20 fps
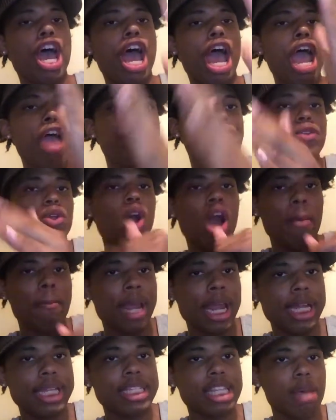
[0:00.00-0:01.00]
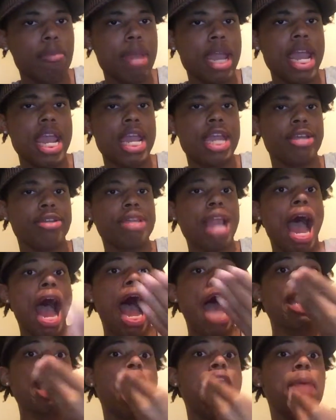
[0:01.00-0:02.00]
if you are mean to me,
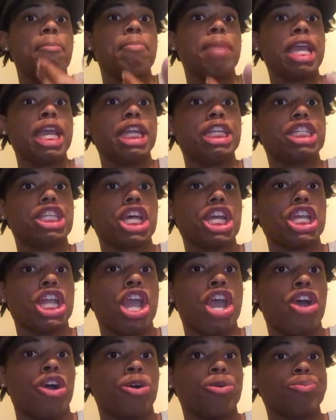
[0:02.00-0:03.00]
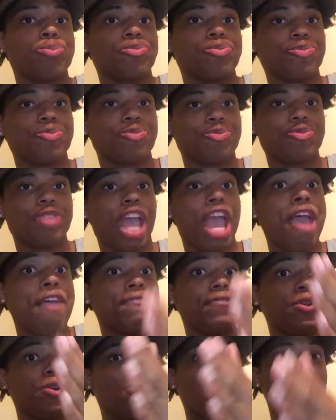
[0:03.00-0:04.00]
I am mean to you.
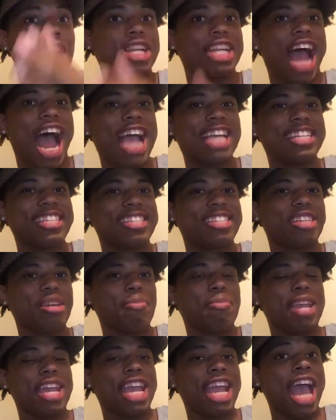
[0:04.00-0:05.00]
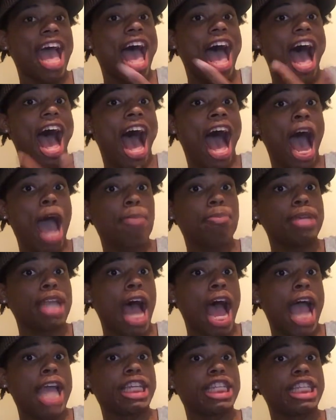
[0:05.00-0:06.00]
If you are nice to me, I'm
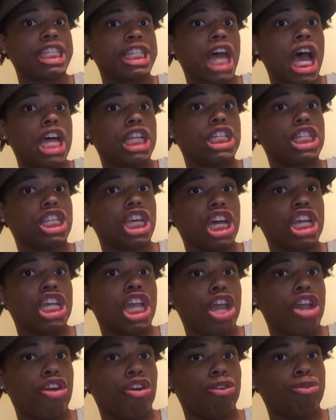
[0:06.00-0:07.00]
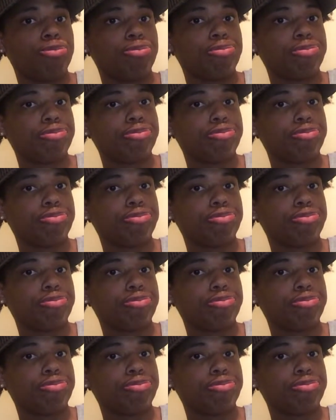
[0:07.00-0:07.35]
nice to you.